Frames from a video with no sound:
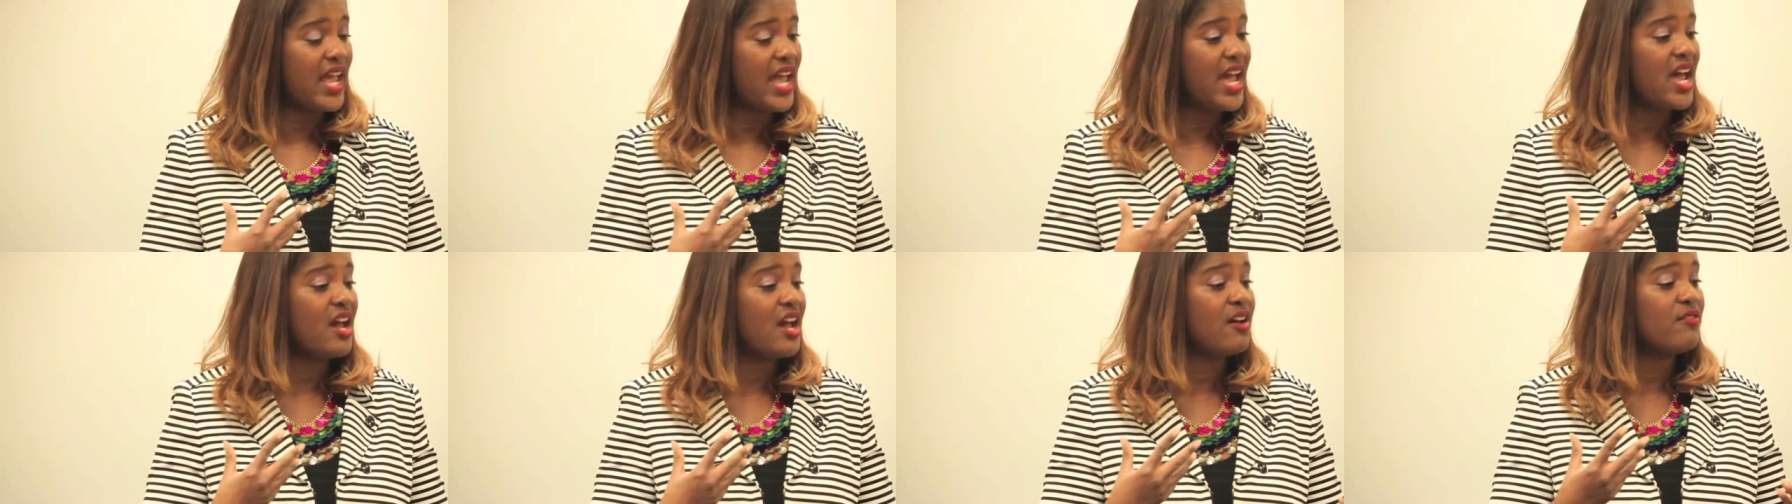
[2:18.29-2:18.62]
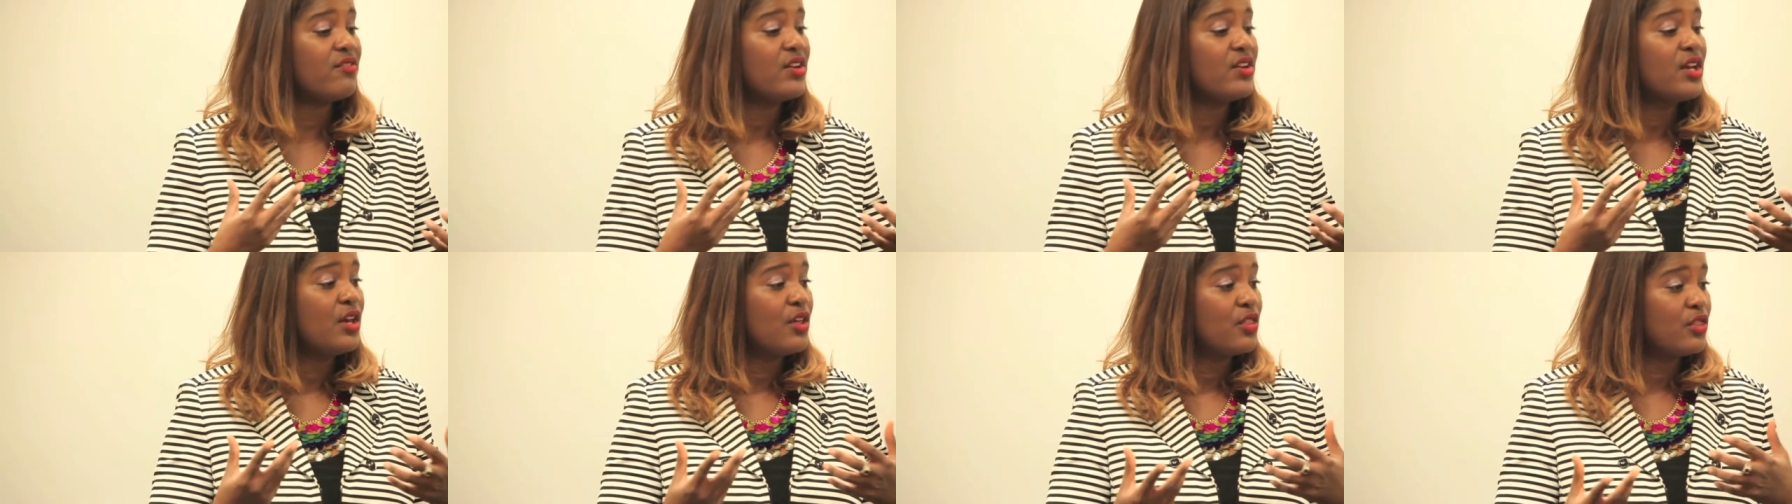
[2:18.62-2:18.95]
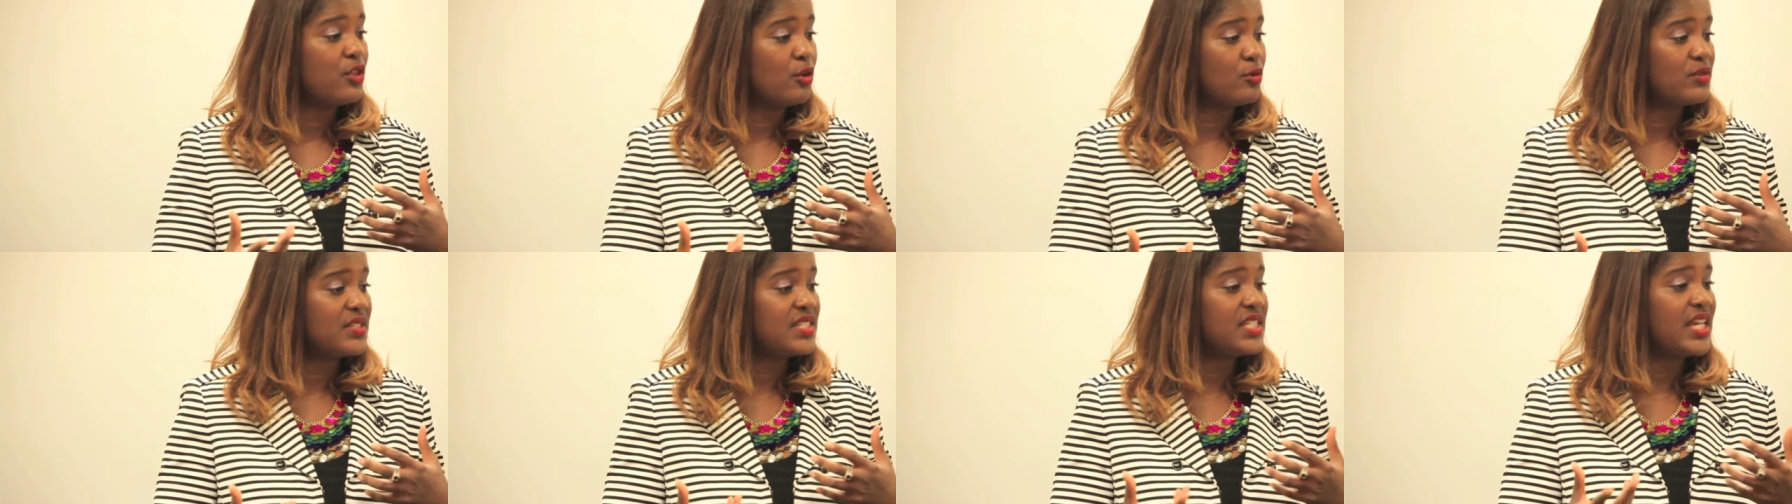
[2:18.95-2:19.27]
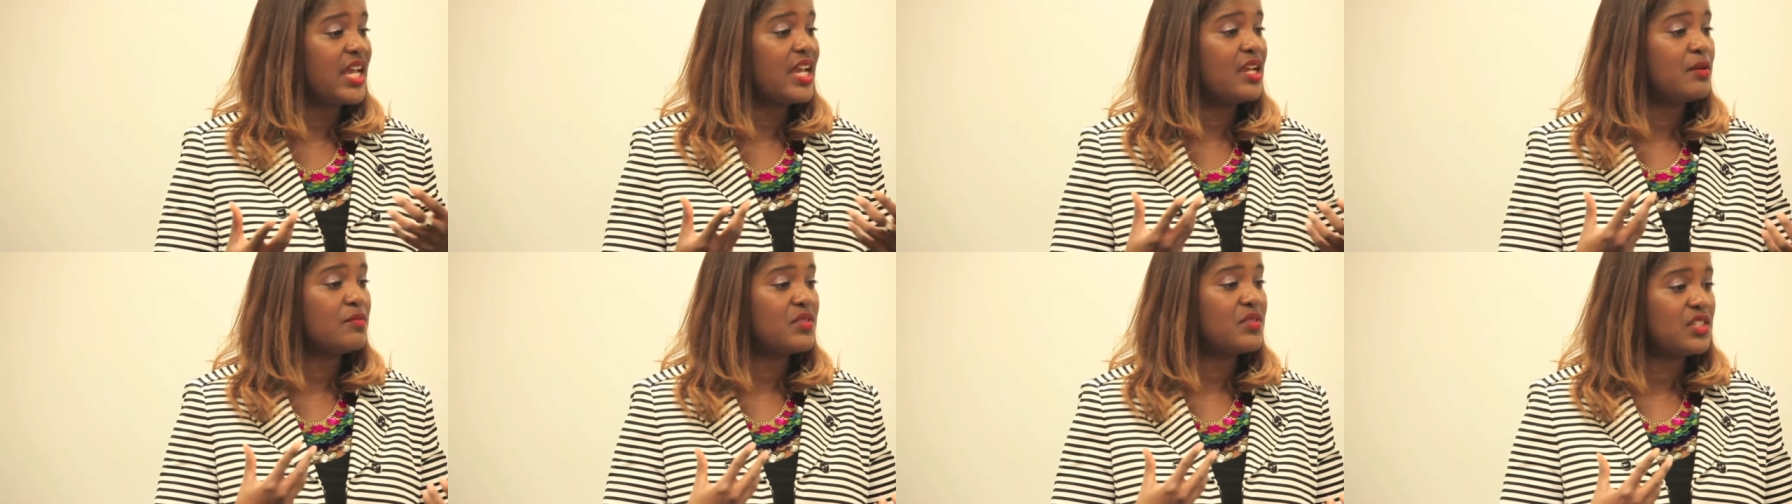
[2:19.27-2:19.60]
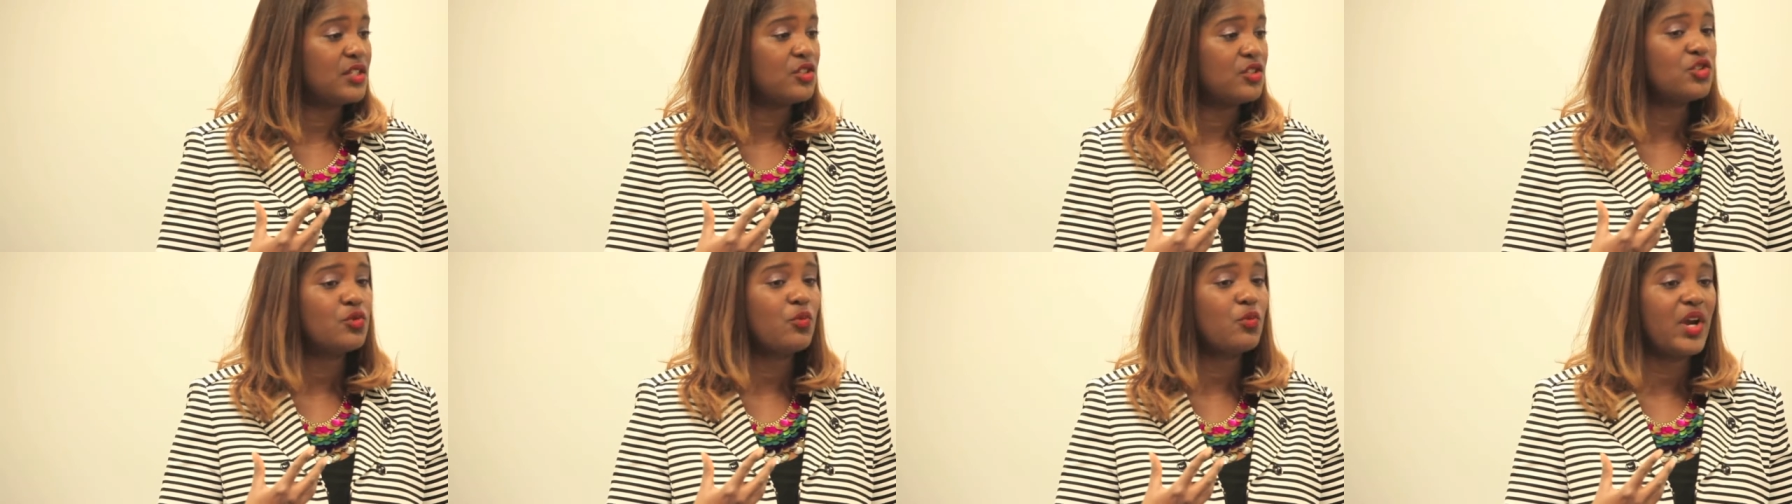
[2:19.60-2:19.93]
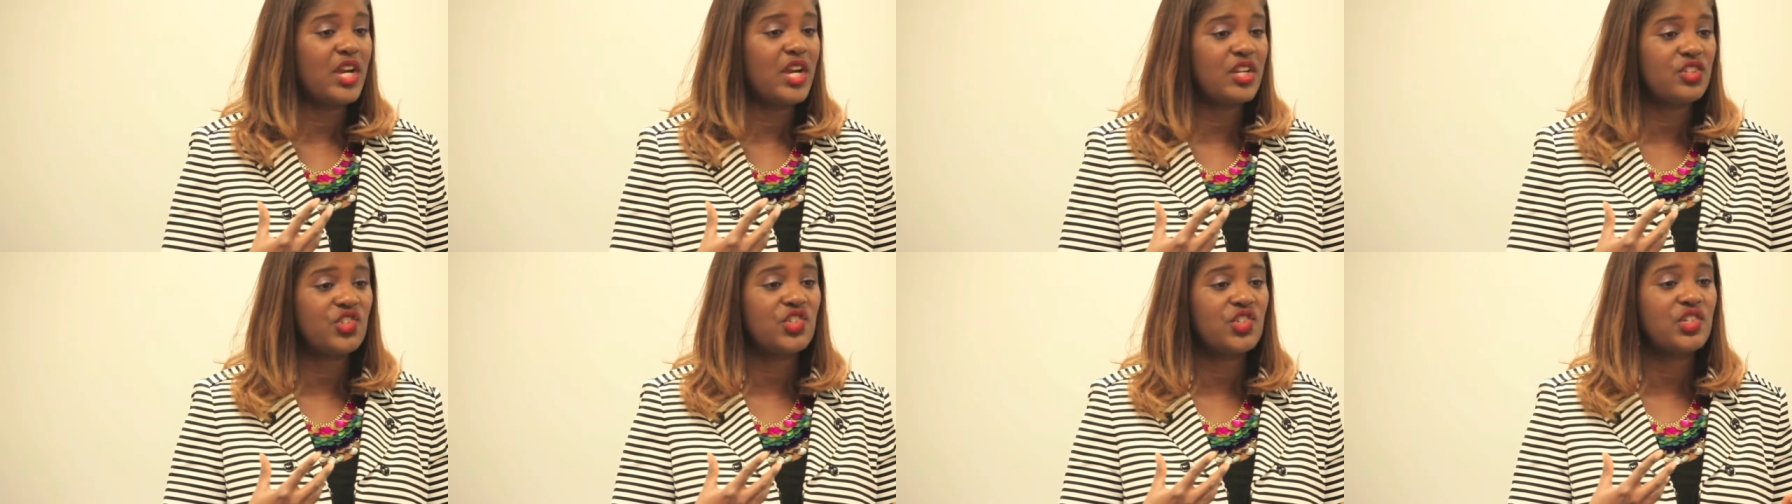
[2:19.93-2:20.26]
have those same
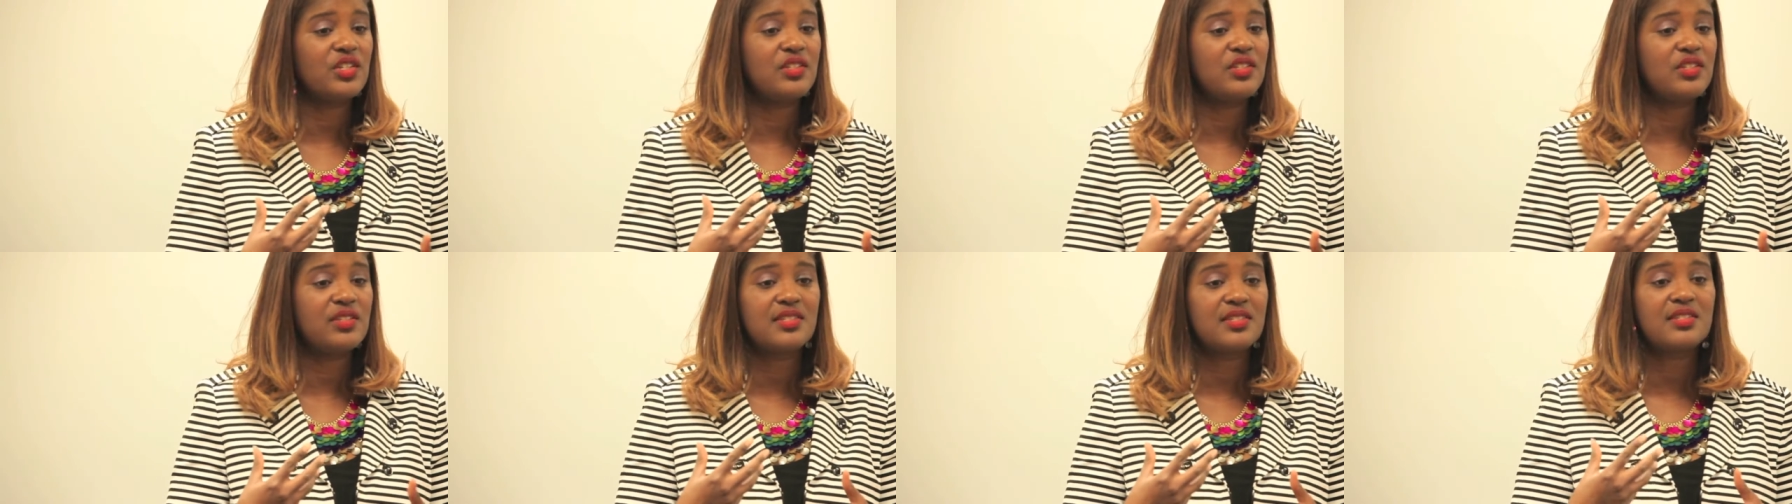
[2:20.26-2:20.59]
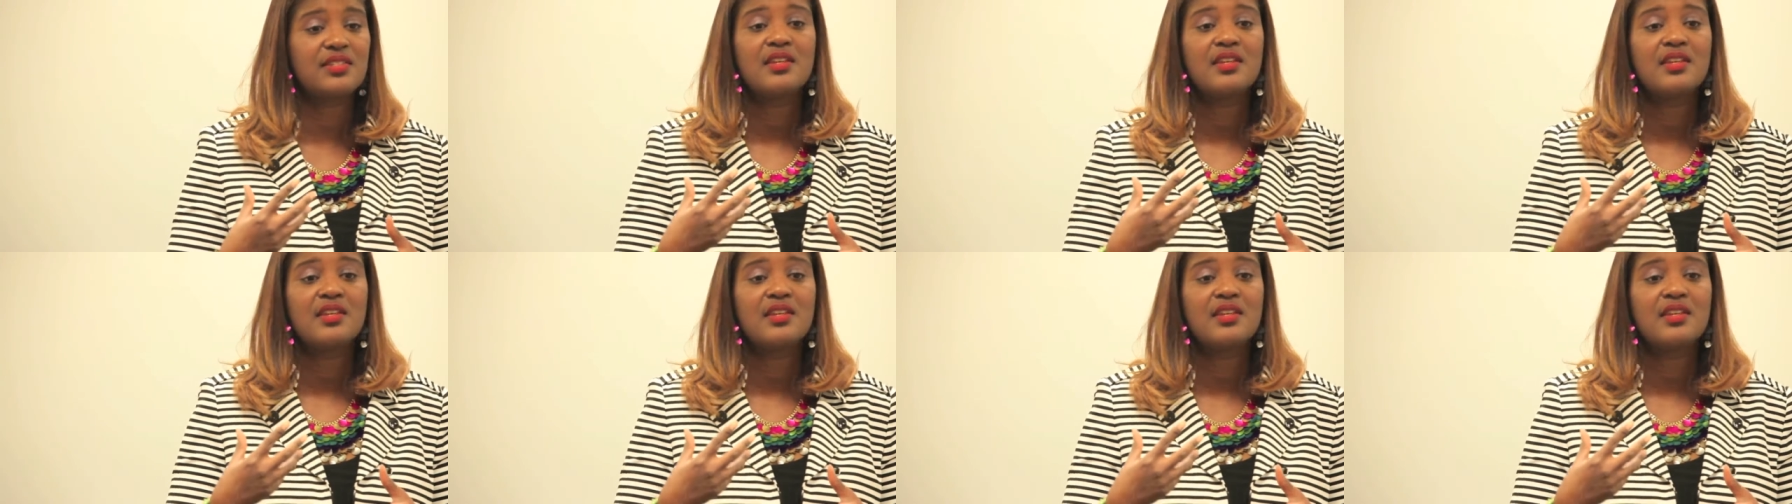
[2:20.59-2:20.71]
situations